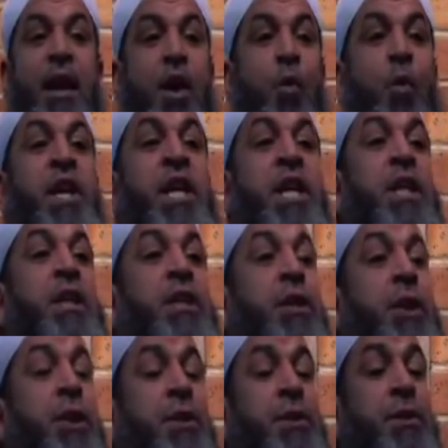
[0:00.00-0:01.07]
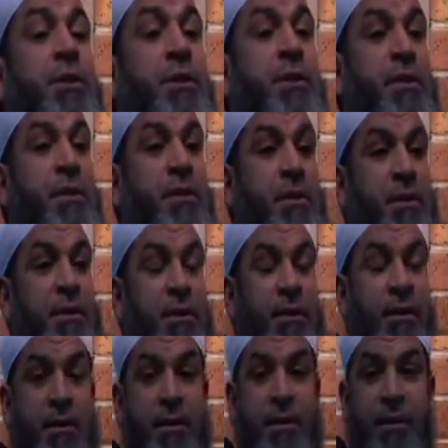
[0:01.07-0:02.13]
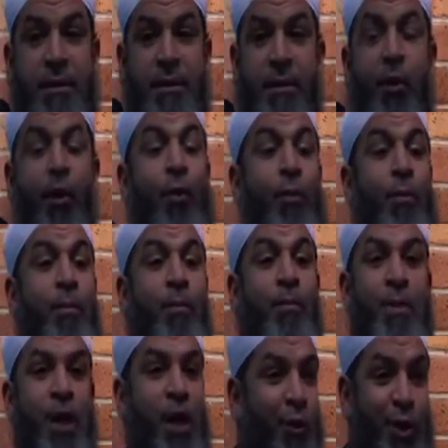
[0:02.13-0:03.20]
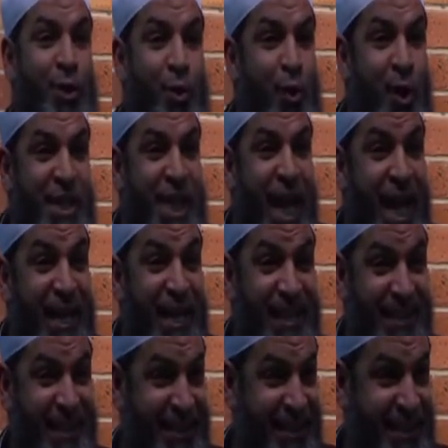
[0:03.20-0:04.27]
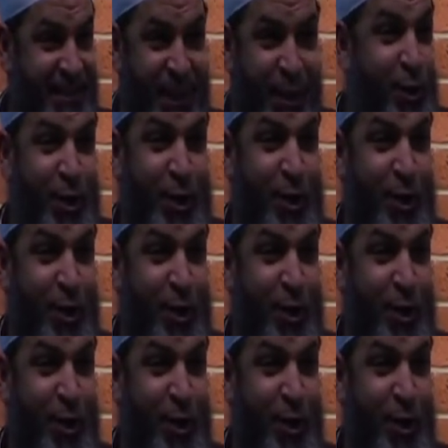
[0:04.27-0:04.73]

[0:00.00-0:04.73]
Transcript: When he returned home, he was so excited because